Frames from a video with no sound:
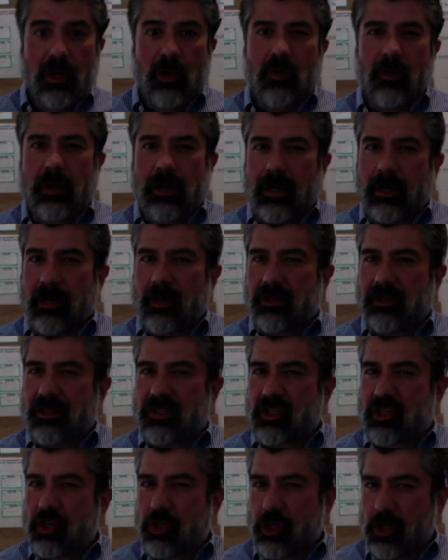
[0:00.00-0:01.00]
Well,
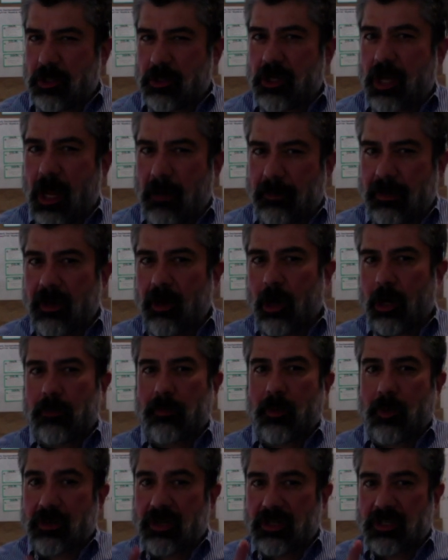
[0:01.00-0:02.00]
this could not be
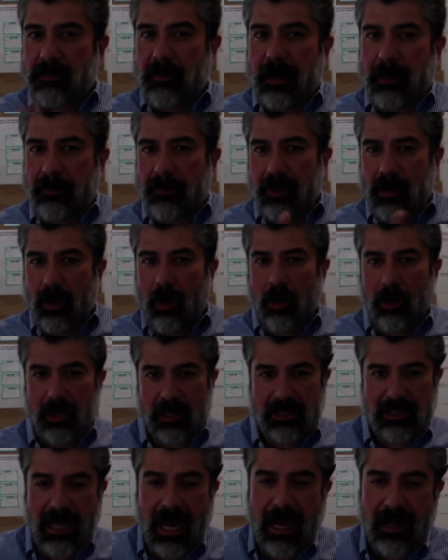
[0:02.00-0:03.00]
heartburn. This might be a heart
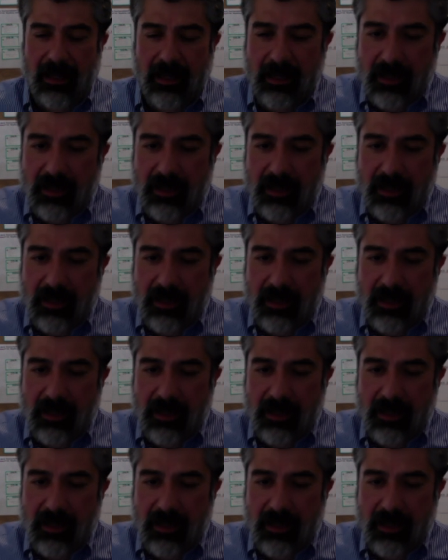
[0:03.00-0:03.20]
attack.